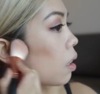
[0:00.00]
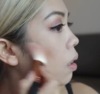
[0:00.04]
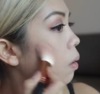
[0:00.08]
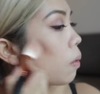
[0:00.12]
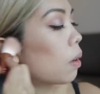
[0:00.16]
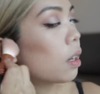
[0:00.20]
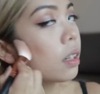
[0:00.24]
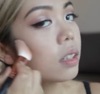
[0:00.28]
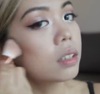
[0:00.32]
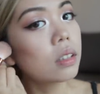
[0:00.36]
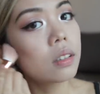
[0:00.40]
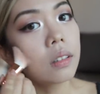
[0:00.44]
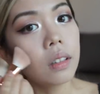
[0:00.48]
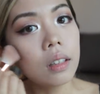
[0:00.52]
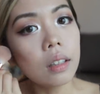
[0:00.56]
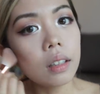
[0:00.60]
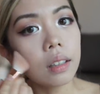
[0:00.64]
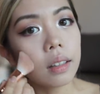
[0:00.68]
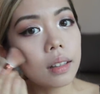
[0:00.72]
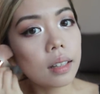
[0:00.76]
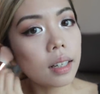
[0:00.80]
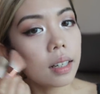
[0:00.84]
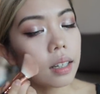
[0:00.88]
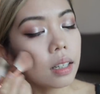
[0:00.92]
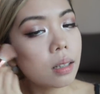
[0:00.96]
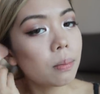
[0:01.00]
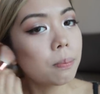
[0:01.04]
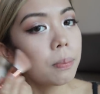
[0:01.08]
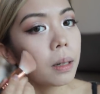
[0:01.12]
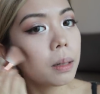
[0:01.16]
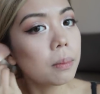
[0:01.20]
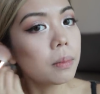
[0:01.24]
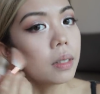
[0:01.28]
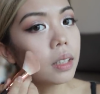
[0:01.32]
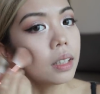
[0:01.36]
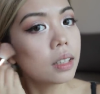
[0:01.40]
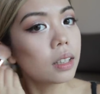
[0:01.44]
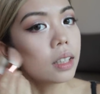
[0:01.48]
Well, it's good that it's
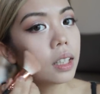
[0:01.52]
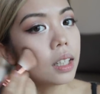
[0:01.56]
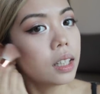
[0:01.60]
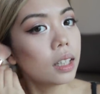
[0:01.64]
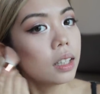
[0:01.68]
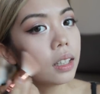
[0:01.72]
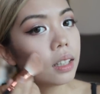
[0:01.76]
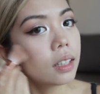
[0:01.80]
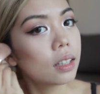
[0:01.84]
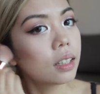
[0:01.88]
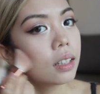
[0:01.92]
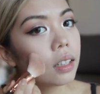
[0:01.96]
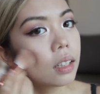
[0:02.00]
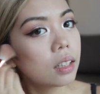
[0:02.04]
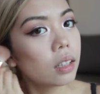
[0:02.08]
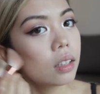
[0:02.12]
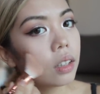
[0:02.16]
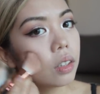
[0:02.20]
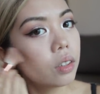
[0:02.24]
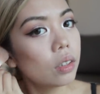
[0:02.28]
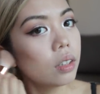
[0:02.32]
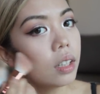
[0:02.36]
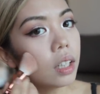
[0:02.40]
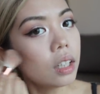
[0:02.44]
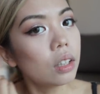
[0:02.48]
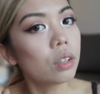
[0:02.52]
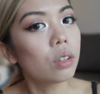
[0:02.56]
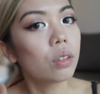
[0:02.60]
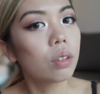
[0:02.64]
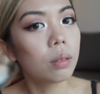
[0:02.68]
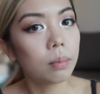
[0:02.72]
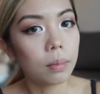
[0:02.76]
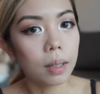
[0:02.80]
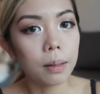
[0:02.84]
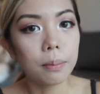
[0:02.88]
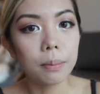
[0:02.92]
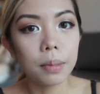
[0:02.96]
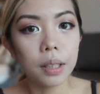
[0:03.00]
pigmented. You need to
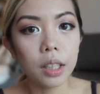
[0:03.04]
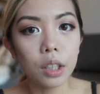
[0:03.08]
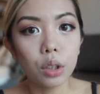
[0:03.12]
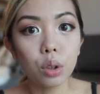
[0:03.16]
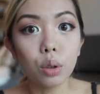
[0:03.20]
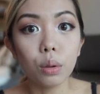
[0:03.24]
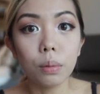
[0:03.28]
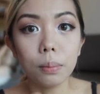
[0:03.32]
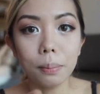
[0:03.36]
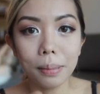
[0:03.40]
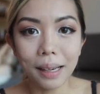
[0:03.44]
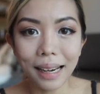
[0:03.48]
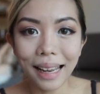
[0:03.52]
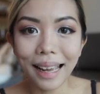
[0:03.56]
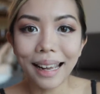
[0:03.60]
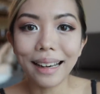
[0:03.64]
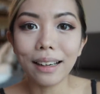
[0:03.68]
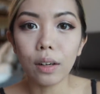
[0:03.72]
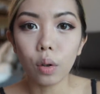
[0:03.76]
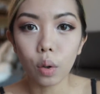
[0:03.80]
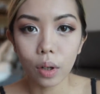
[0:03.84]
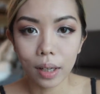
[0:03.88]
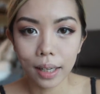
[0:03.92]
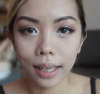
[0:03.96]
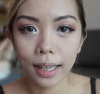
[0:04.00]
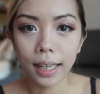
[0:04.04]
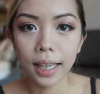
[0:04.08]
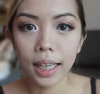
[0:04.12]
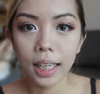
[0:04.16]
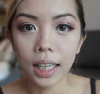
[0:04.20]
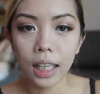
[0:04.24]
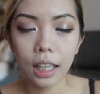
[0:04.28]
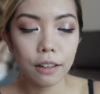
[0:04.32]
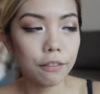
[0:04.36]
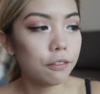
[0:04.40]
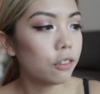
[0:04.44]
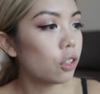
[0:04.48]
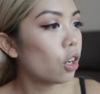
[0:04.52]
remember to blend, okay?
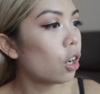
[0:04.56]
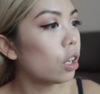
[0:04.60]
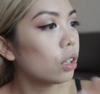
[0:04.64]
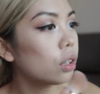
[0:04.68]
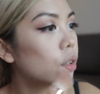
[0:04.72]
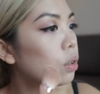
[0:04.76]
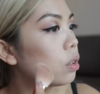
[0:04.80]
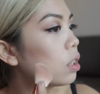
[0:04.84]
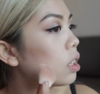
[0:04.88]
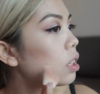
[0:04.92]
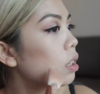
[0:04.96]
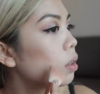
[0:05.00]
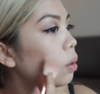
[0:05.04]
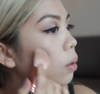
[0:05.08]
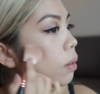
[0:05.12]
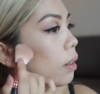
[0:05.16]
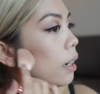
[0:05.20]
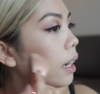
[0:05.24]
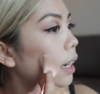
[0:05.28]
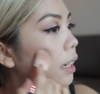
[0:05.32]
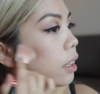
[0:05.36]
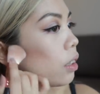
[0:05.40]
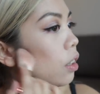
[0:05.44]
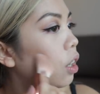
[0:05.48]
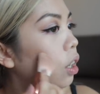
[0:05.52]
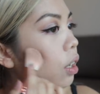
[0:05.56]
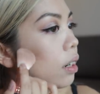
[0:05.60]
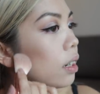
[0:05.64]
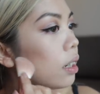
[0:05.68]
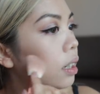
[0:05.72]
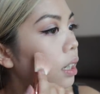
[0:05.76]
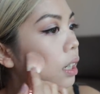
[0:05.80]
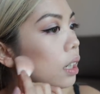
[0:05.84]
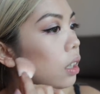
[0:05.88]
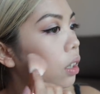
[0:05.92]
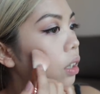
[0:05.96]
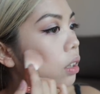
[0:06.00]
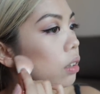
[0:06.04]
If not, you just look like you got
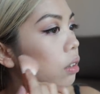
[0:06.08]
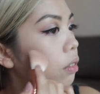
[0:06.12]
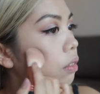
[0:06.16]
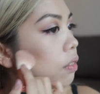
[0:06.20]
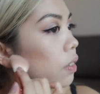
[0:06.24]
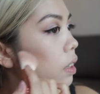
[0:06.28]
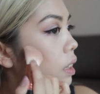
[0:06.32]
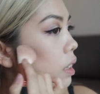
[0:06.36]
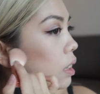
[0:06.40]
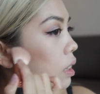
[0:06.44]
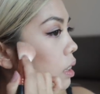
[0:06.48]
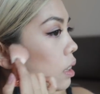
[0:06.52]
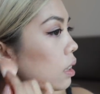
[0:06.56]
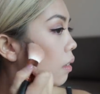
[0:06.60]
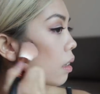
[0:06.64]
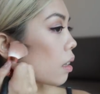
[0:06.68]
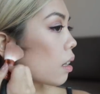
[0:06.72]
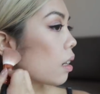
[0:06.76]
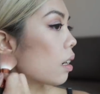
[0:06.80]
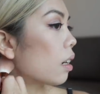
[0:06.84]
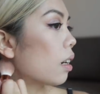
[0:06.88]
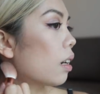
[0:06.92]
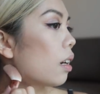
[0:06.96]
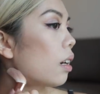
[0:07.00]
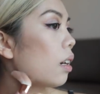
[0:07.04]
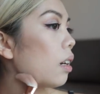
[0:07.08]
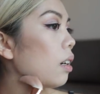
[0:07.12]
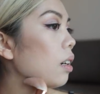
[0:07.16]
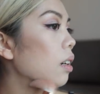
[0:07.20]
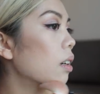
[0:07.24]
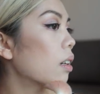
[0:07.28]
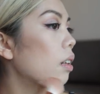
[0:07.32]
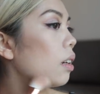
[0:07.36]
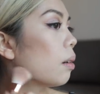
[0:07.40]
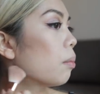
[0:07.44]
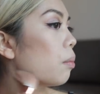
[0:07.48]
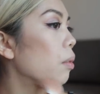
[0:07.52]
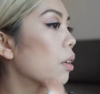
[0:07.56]
dirt on your face. Okay,
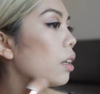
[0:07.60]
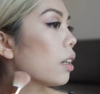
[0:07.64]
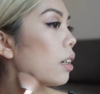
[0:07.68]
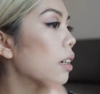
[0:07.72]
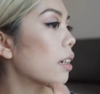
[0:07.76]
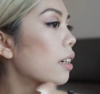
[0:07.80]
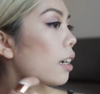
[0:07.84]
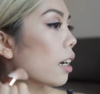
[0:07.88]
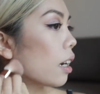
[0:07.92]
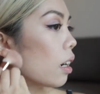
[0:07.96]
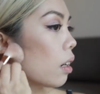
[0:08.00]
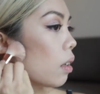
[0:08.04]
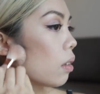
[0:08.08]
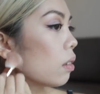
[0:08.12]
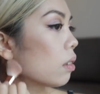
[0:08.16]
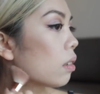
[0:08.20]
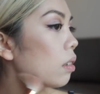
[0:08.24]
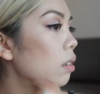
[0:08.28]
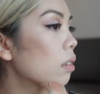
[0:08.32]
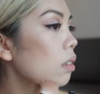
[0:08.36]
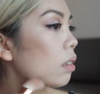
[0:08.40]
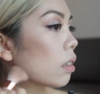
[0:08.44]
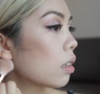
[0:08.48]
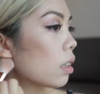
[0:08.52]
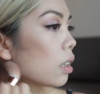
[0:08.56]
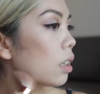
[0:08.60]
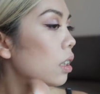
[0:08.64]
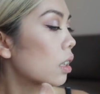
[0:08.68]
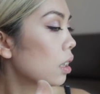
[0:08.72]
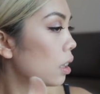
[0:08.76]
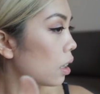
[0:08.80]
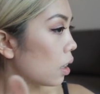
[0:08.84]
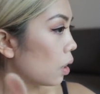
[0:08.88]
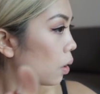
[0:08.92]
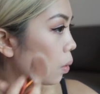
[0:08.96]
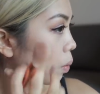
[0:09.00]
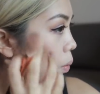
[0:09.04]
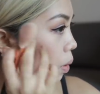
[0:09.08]
and then bring it down.
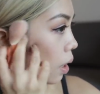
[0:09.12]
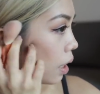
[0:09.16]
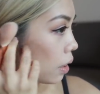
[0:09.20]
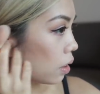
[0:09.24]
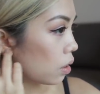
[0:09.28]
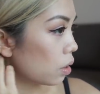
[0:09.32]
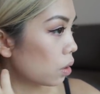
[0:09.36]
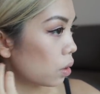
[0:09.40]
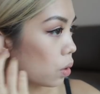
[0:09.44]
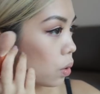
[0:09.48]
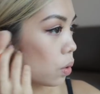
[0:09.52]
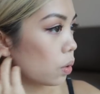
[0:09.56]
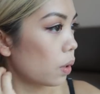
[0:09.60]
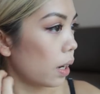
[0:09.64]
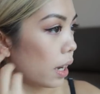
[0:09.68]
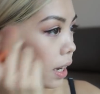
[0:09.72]
We like to do